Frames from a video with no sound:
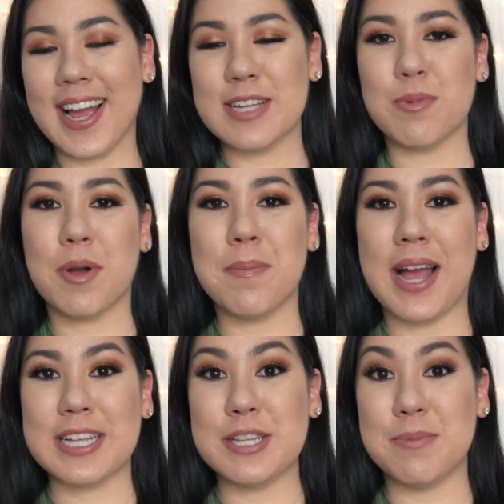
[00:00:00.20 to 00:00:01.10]
guys, welcome
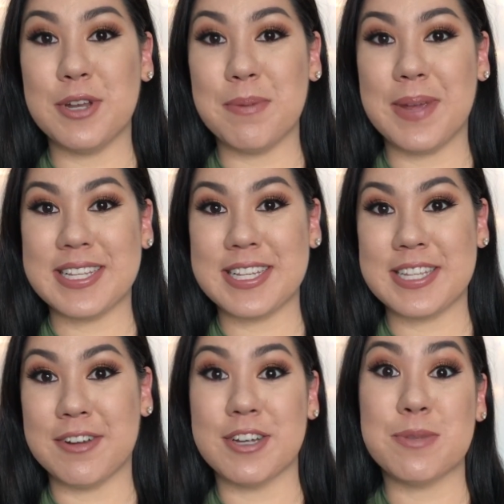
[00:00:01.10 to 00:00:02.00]
back to the Beauty
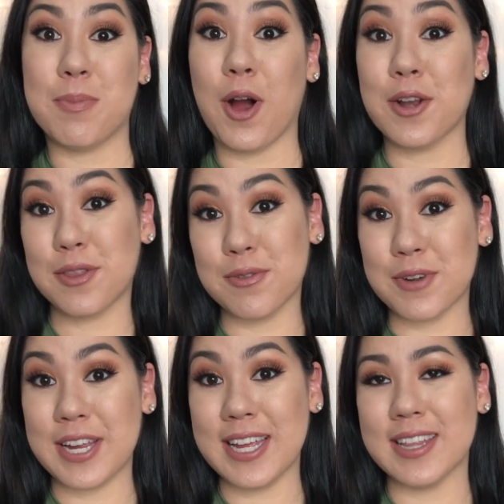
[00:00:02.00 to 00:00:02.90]
Basics series part
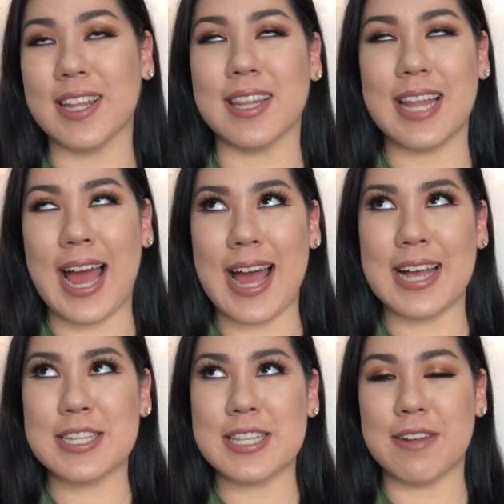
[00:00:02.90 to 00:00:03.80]
3, the
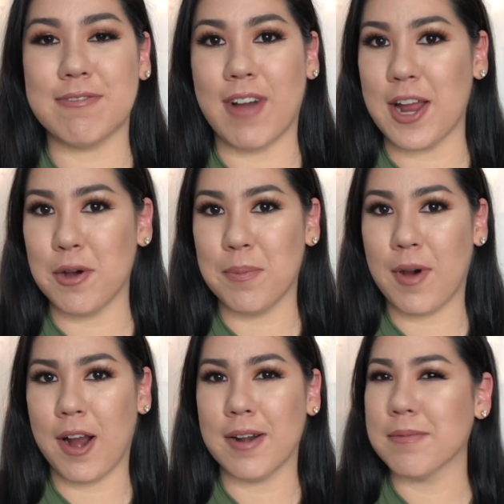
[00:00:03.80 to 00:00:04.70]
last and final
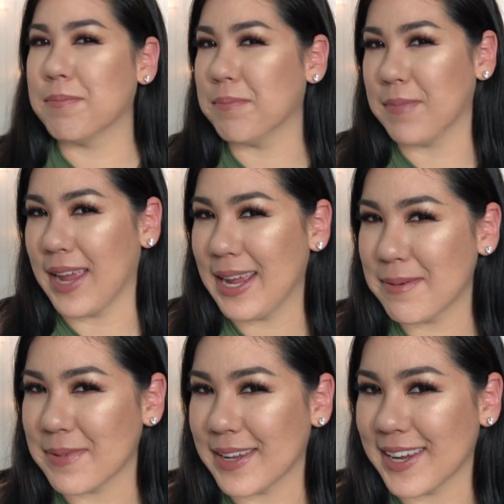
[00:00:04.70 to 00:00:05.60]
part,
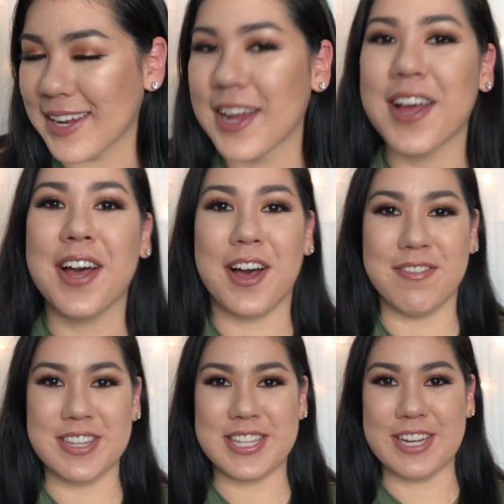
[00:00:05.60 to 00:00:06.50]
maybe,
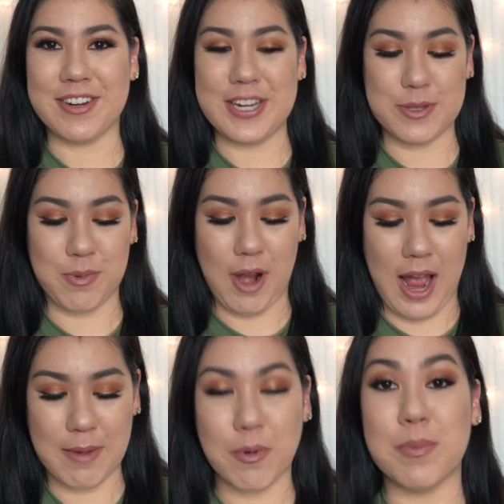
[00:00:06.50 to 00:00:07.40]
of the series where
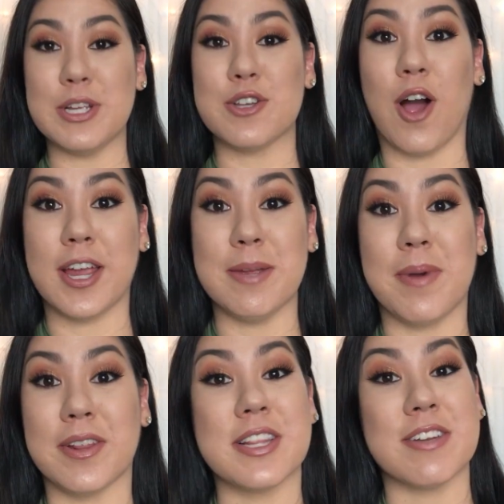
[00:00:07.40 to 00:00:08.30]
I will be talking
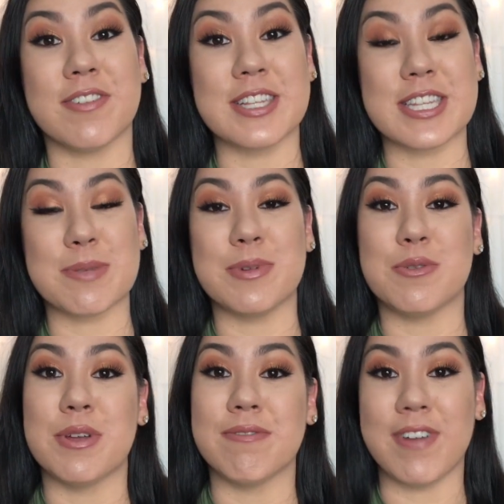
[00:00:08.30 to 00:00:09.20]
about the differences
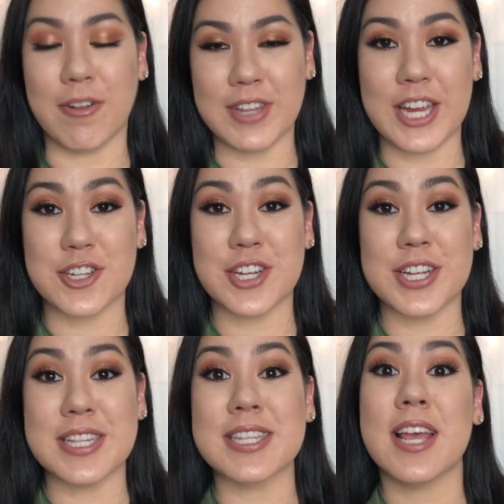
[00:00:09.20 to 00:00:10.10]
between
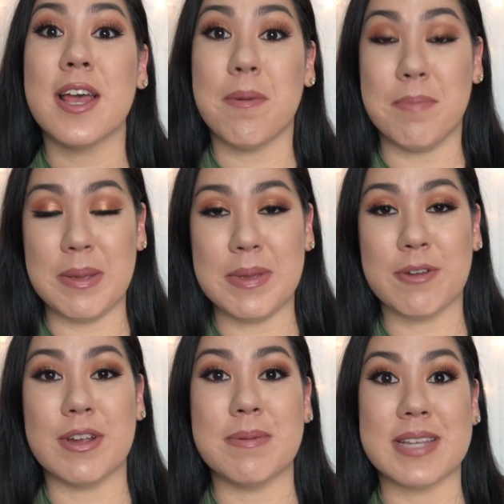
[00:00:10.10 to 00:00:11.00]
foundations,
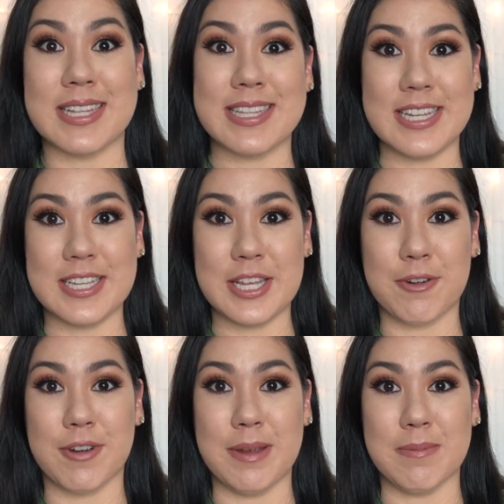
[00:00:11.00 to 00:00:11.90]
BB creams, and
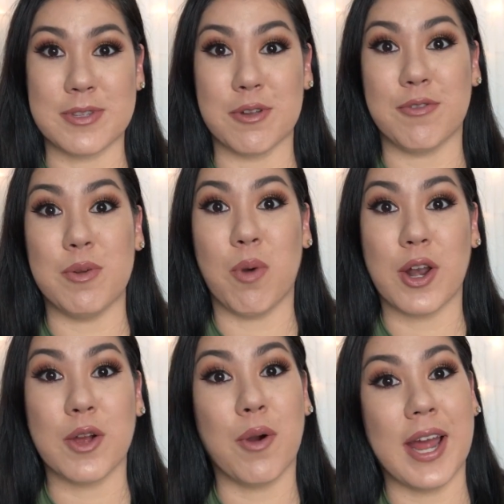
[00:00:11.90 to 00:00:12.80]
CC creams. So if you
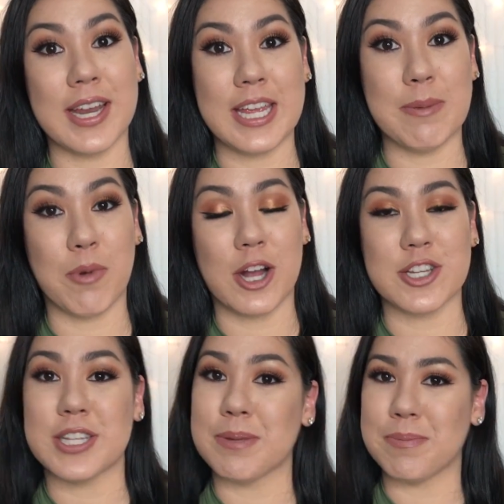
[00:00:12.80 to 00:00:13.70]
want to go ahead and keep
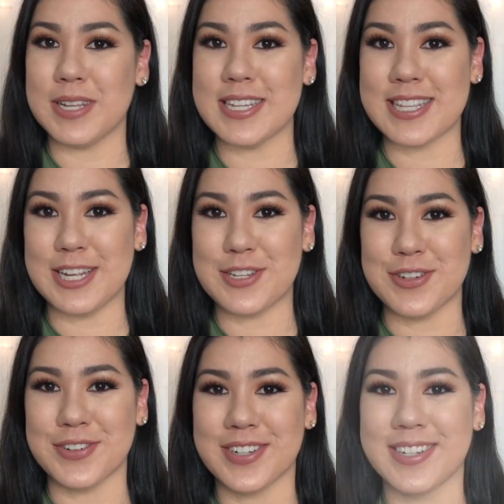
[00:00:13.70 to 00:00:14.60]
watching, then please stay
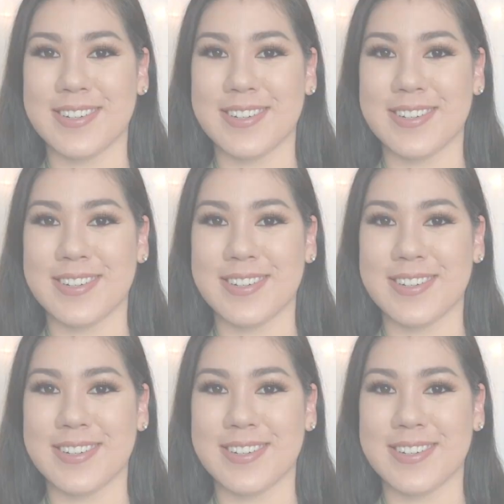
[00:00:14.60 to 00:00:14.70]
tuned.